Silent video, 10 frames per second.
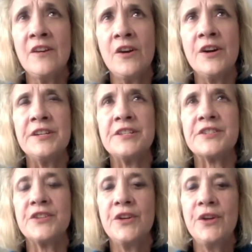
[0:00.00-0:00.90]

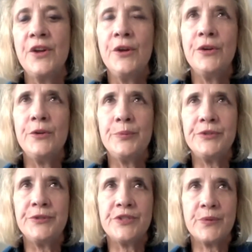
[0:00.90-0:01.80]
artists who
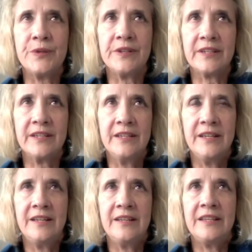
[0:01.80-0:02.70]
produce work
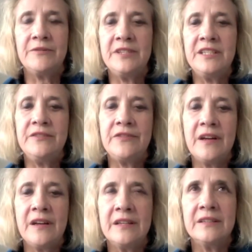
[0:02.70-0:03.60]
that
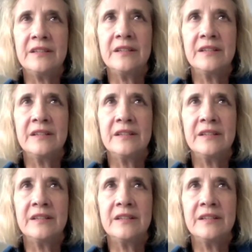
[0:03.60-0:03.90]
redefined